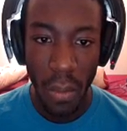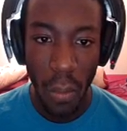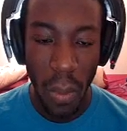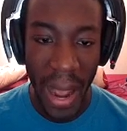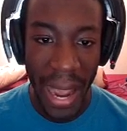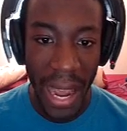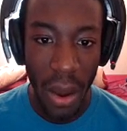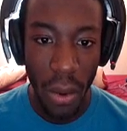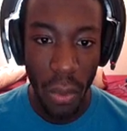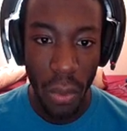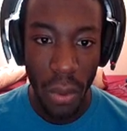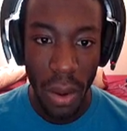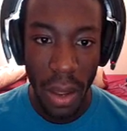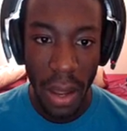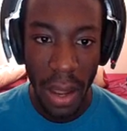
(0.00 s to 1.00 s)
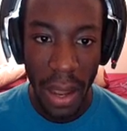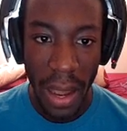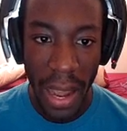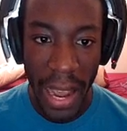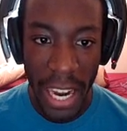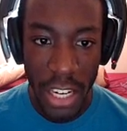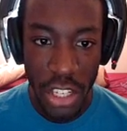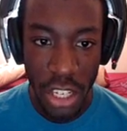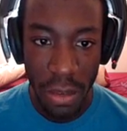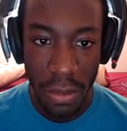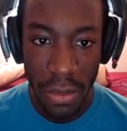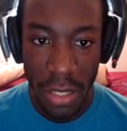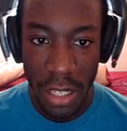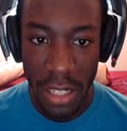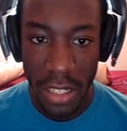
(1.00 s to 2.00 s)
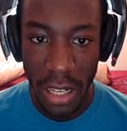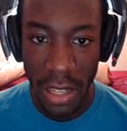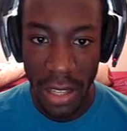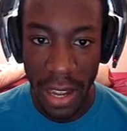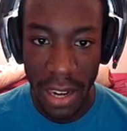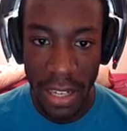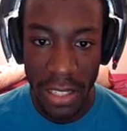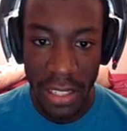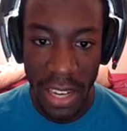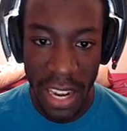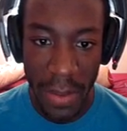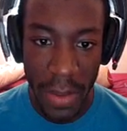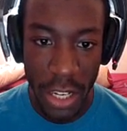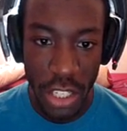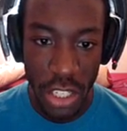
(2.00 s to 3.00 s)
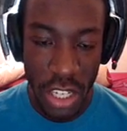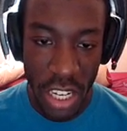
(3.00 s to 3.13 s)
Wow! High jump does a lot of damage.